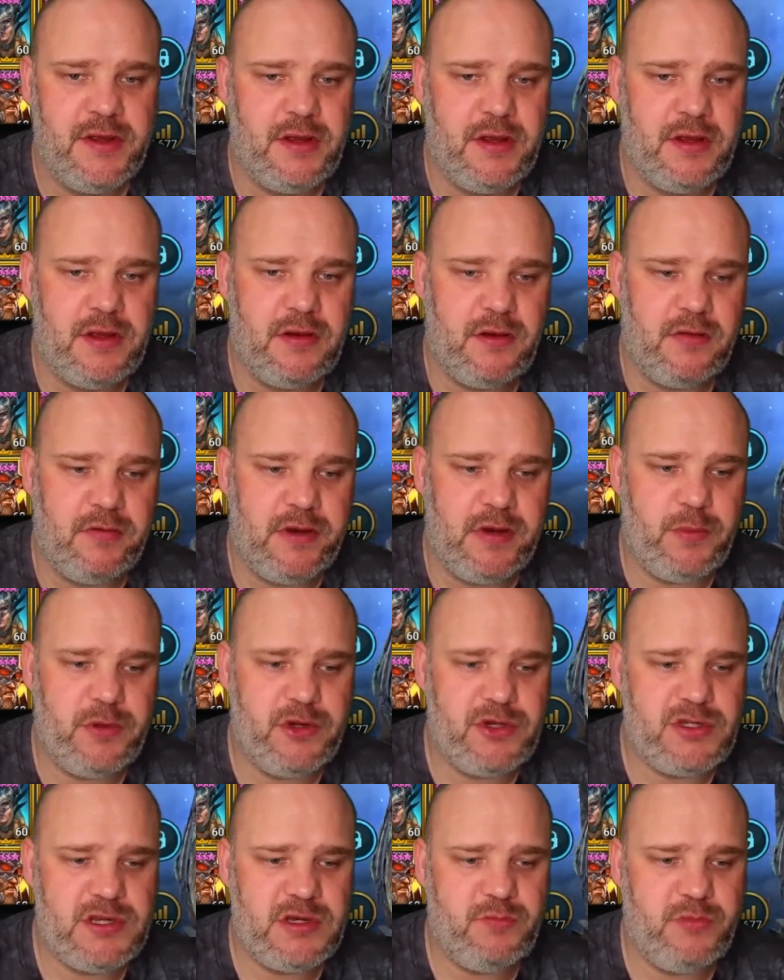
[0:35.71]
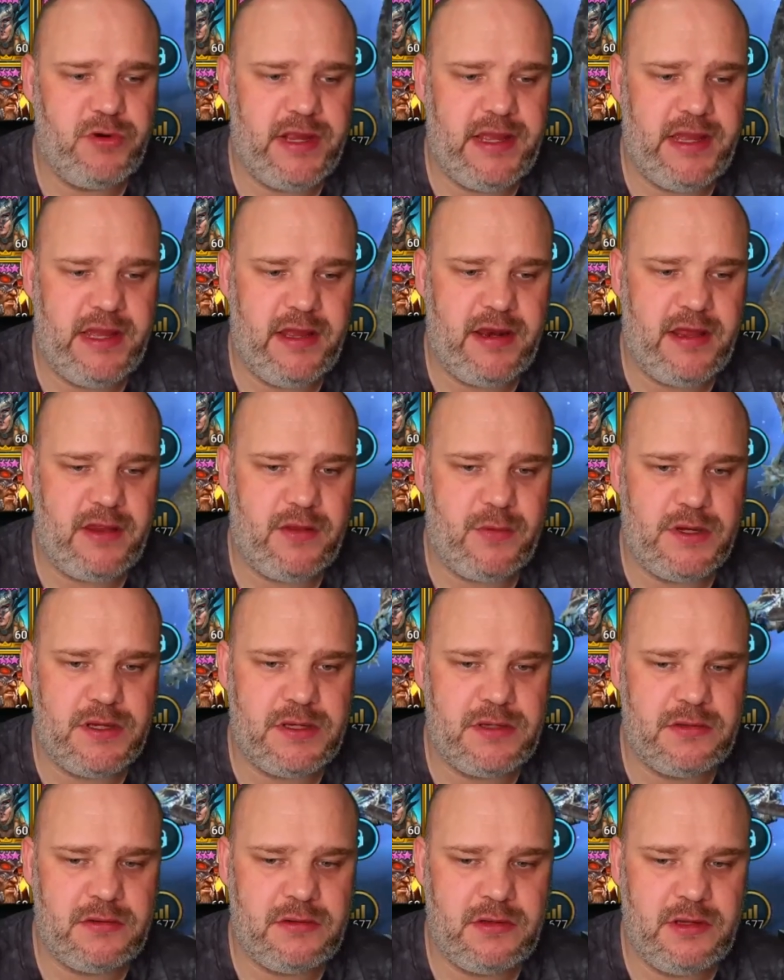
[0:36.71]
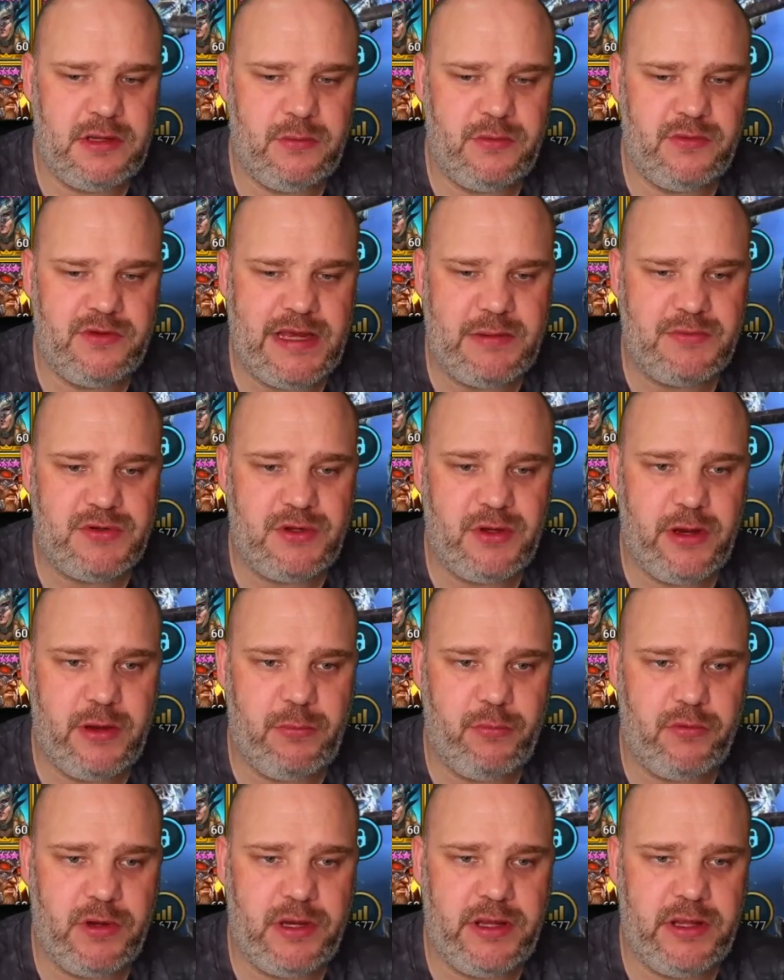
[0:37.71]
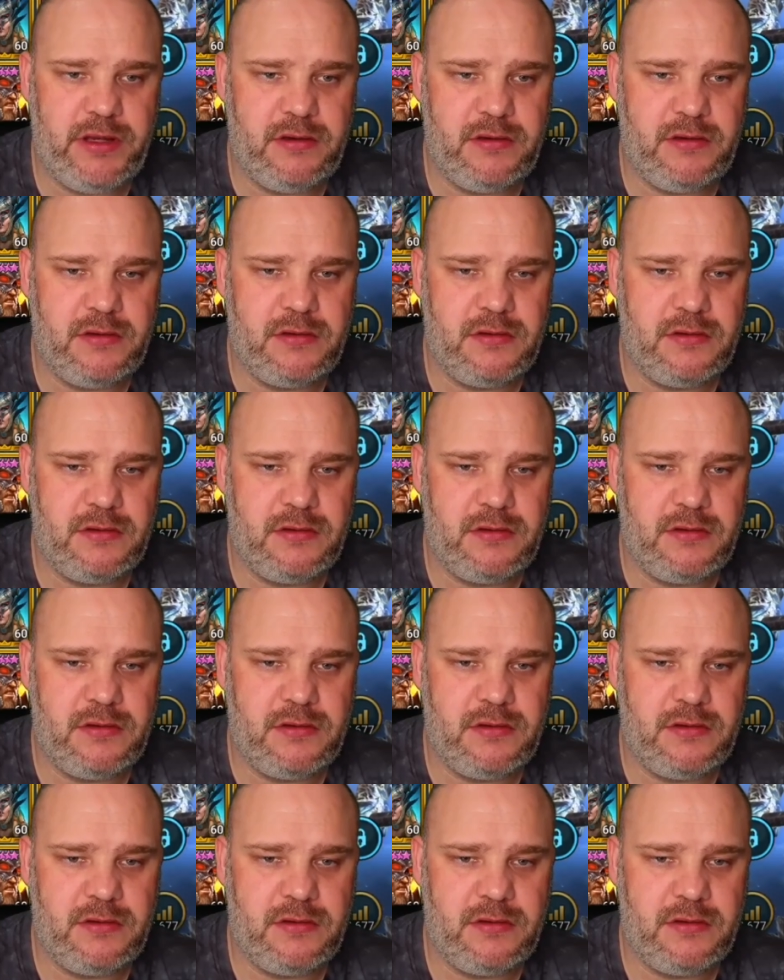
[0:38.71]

I really wish they'd bring out another one. It was absolutely brilliant.